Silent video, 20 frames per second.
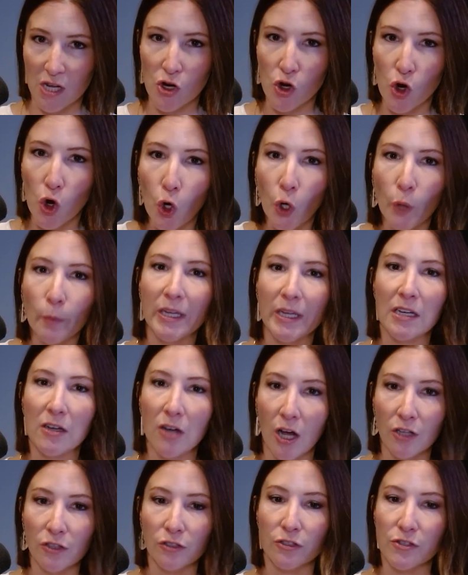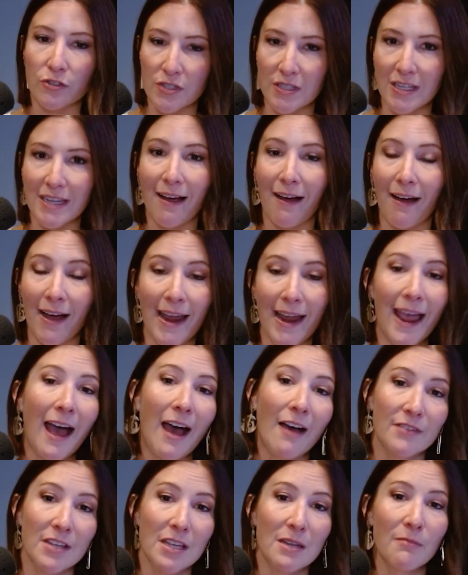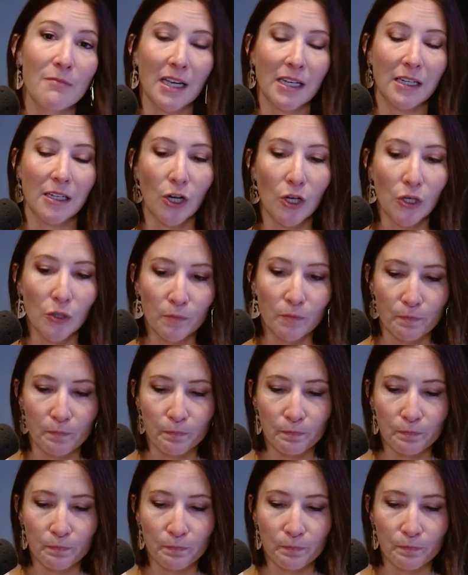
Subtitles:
calming colors like I have in my home.